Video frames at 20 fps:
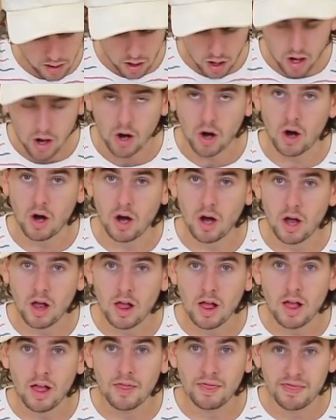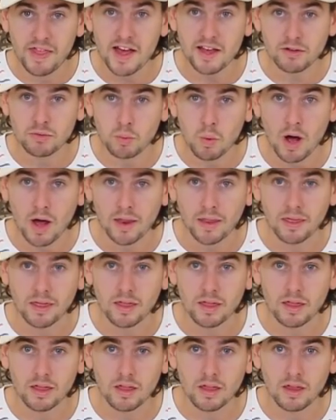Oh, there's
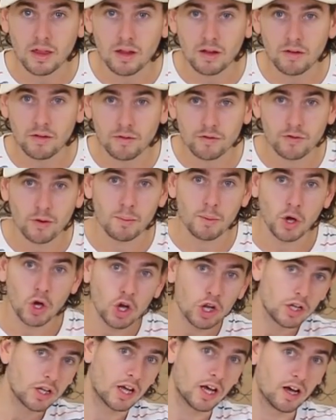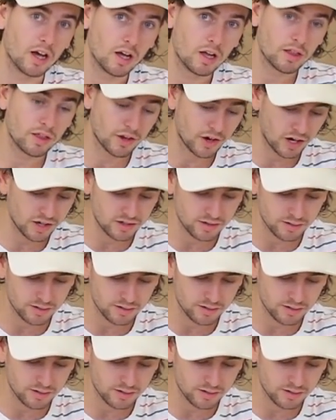one from earlier that I